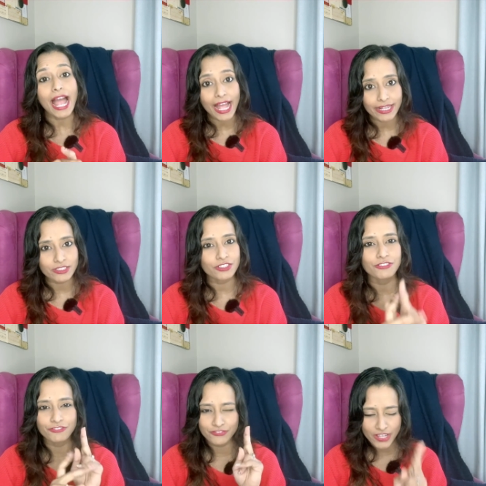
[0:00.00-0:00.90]
And
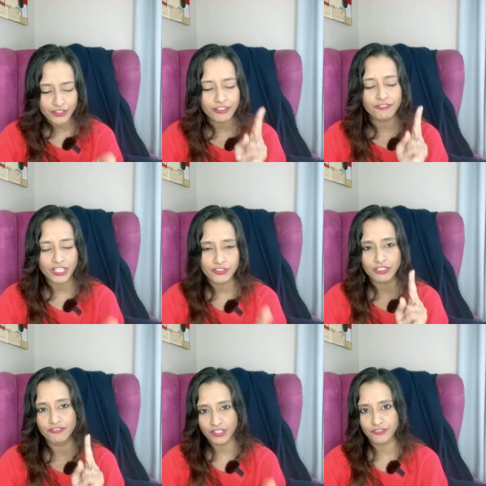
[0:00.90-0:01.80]
very,
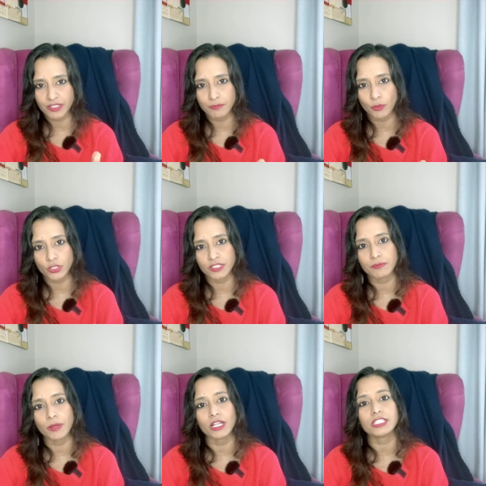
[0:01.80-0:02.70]
very, very
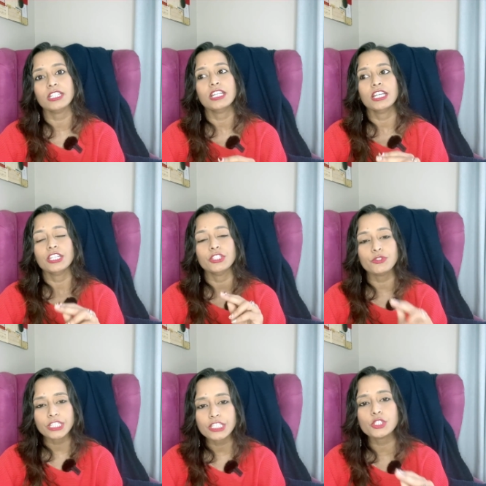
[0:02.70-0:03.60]
important part,
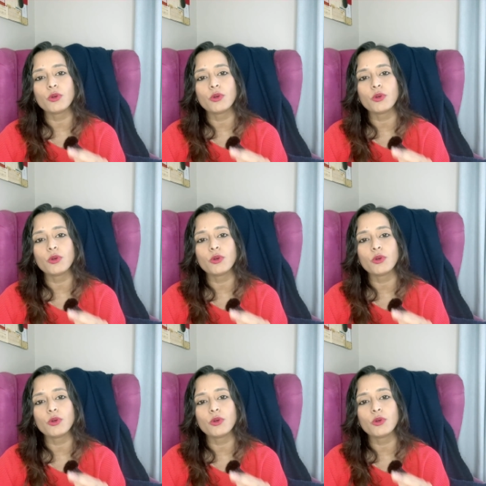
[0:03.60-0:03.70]
you need to